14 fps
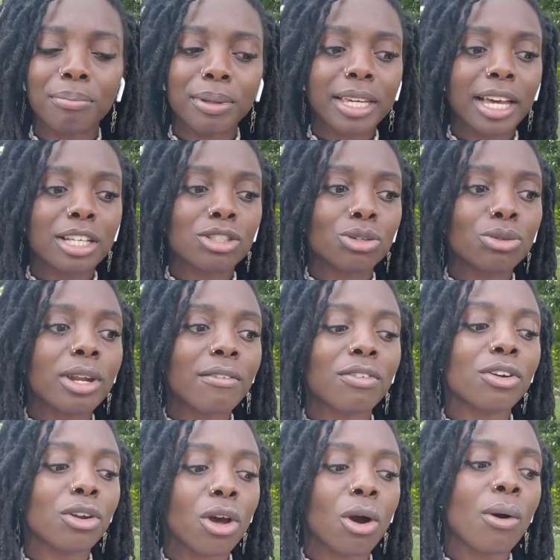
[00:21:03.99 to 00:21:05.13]
because you never
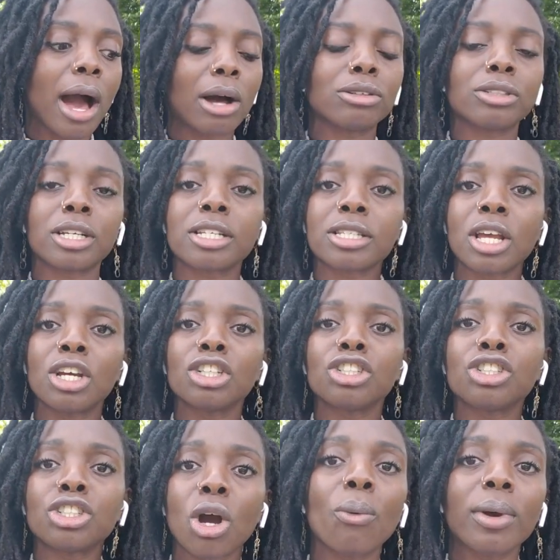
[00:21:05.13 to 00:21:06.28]
know how just
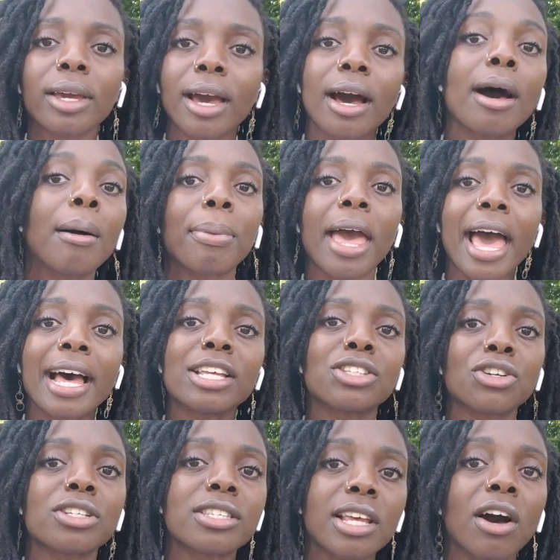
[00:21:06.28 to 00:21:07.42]
showing up as
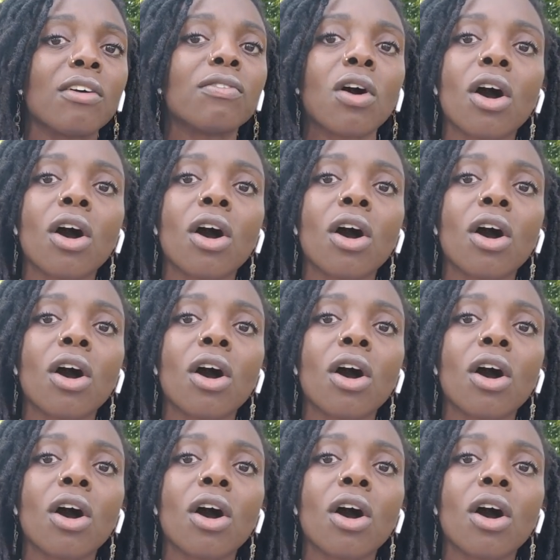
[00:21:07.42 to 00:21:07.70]
yourself,